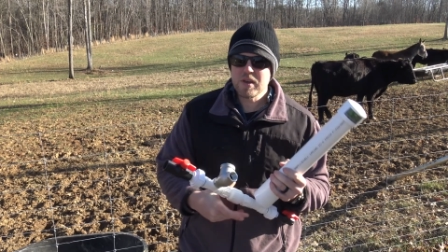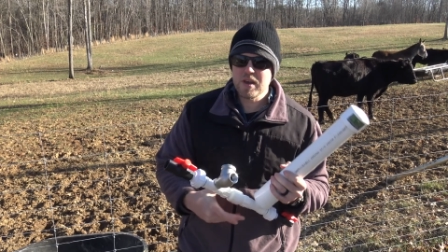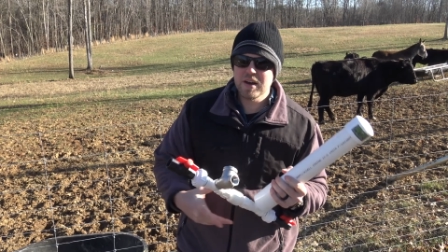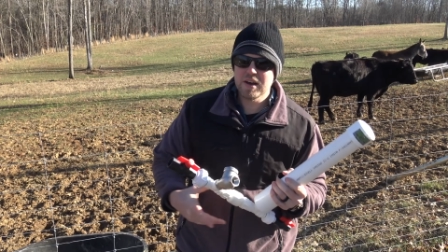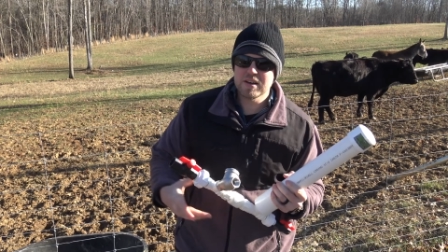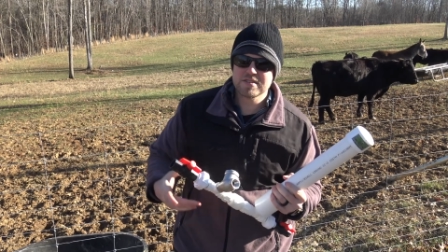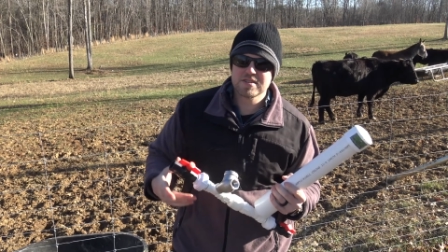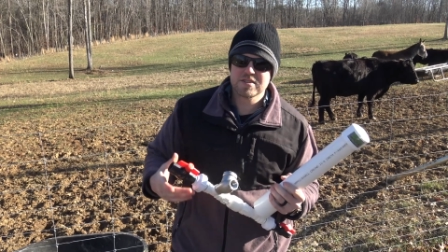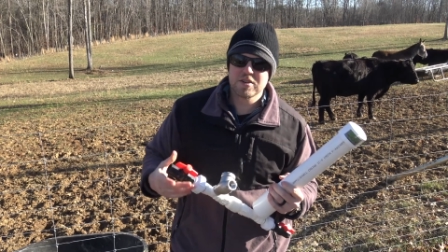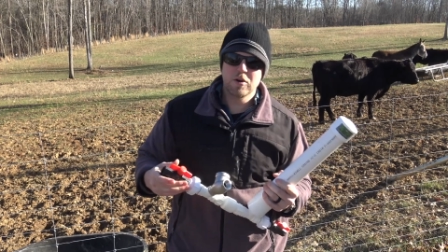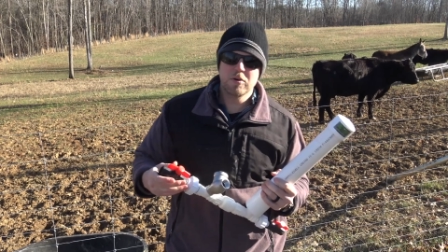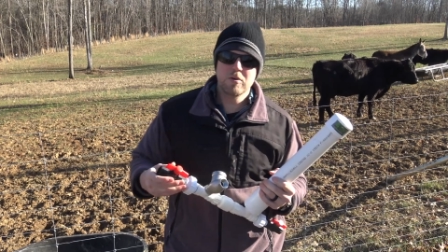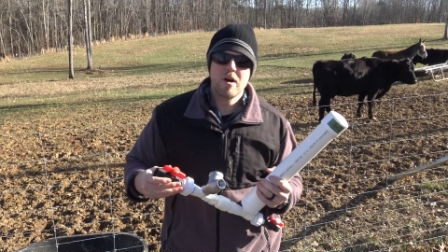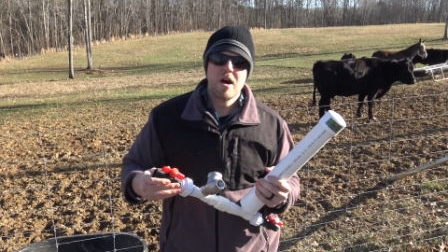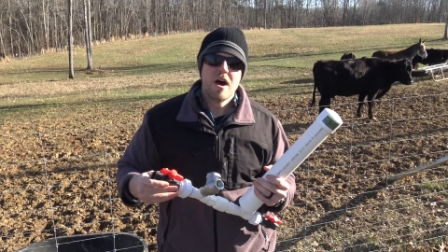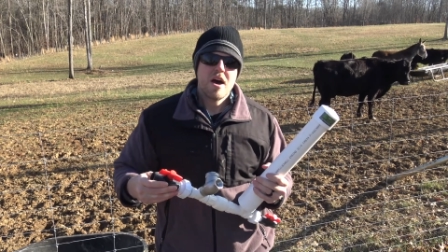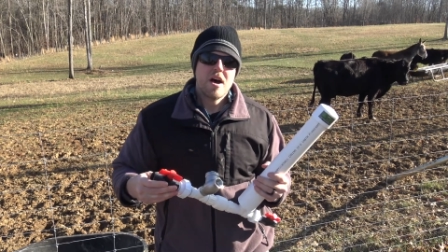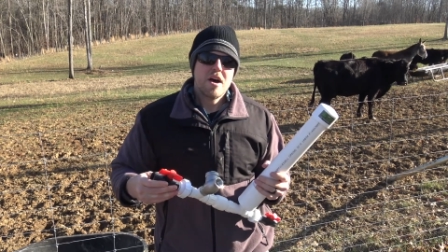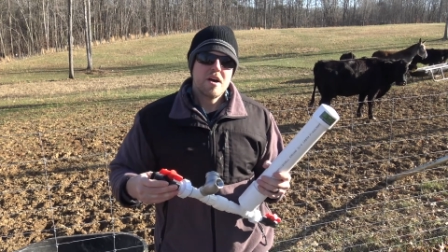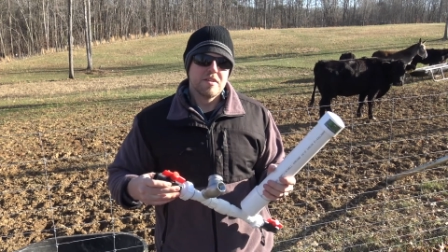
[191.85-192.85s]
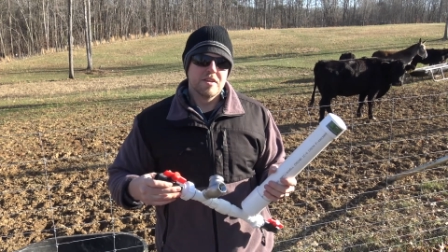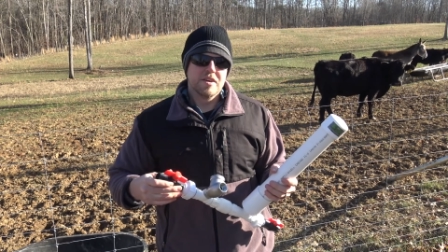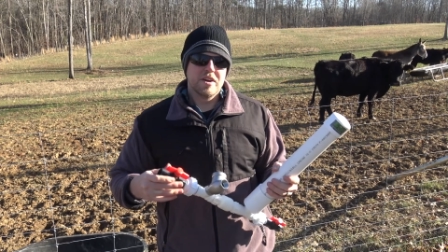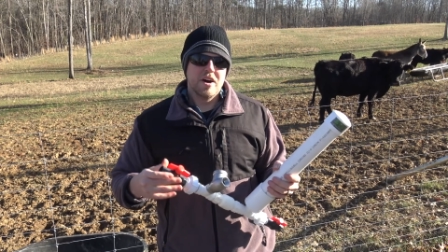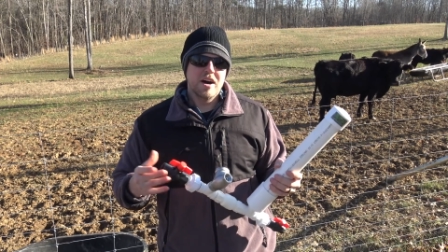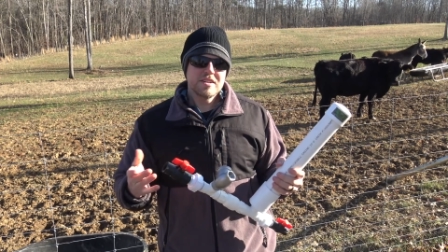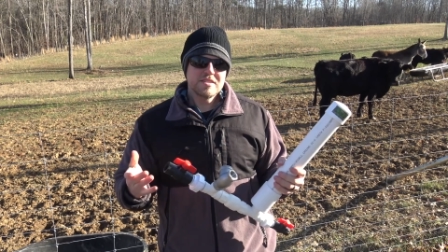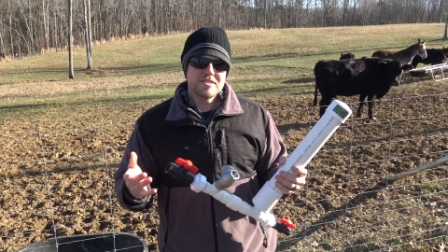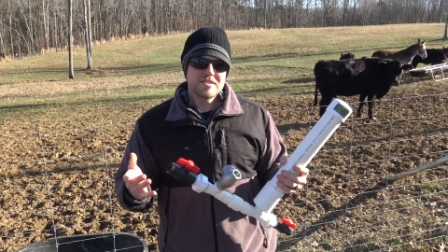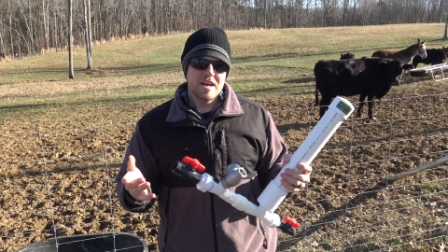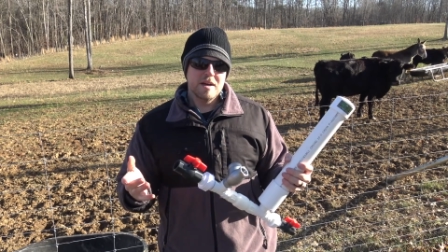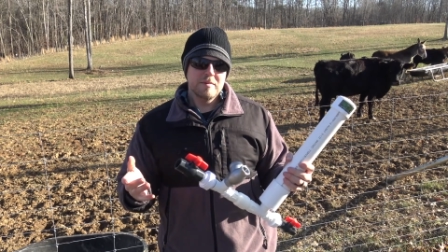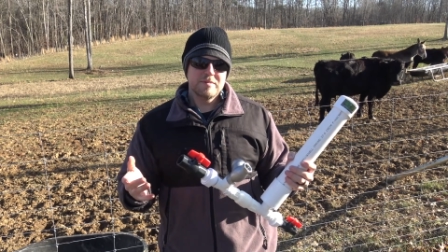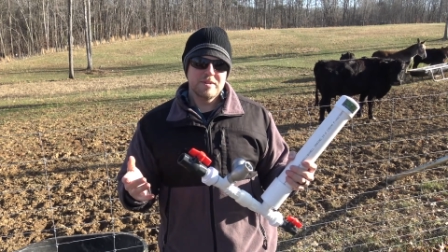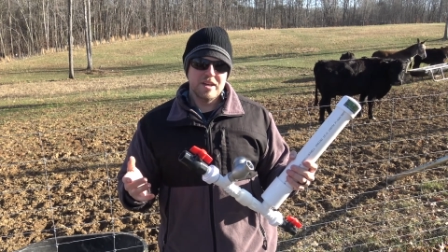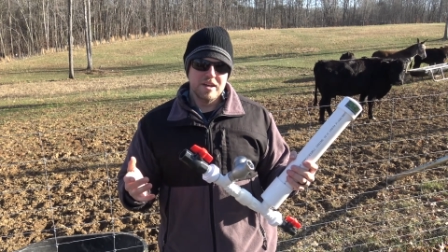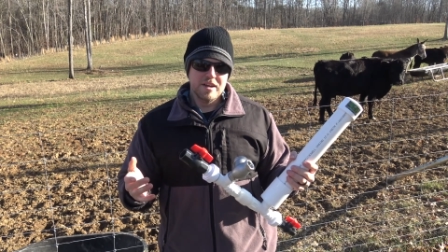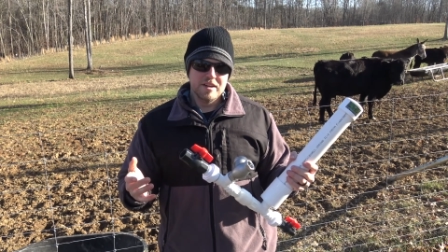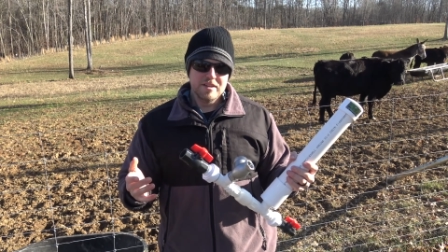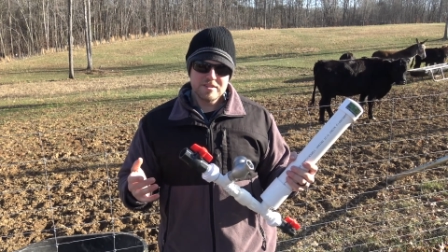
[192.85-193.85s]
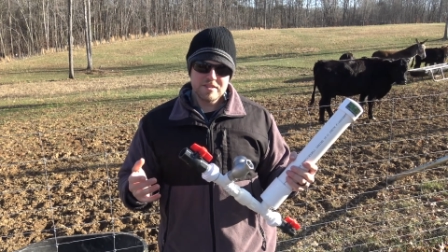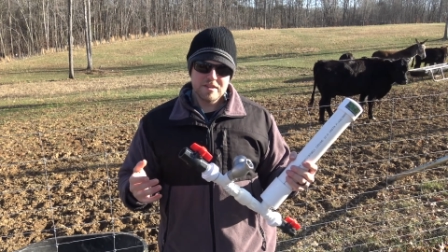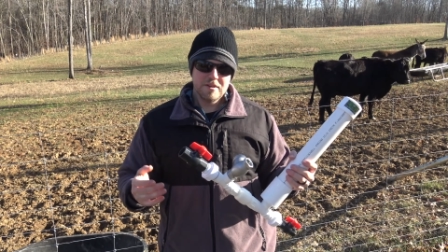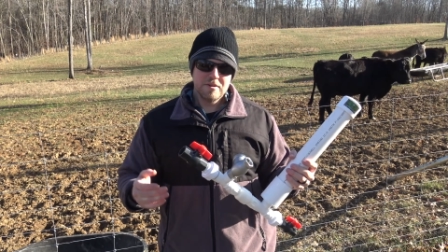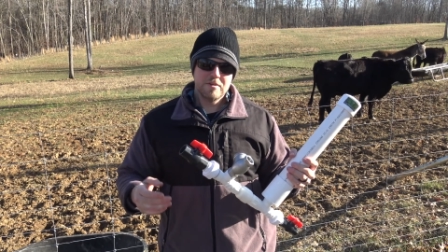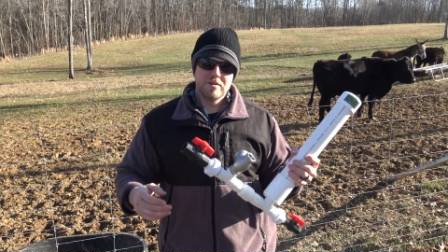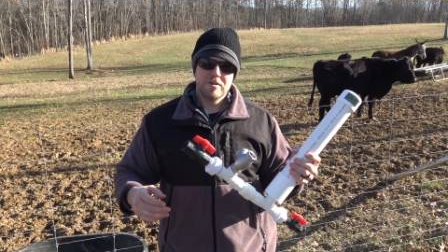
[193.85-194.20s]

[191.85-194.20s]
Uh, so the concept is